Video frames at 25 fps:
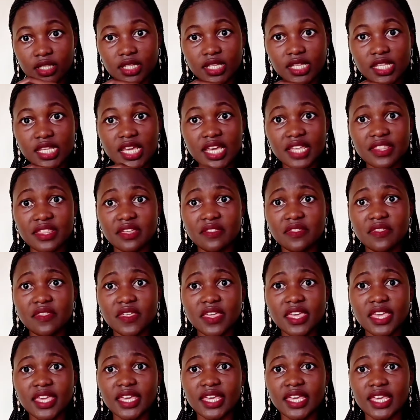the other
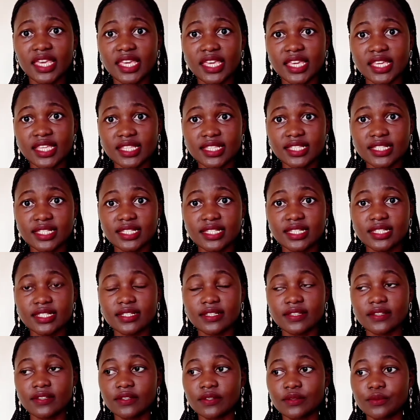thing
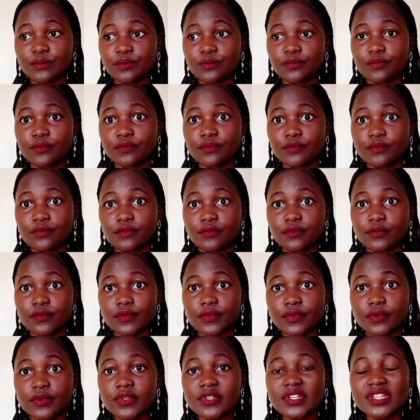is,
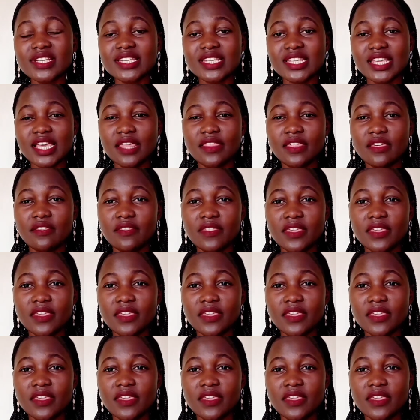these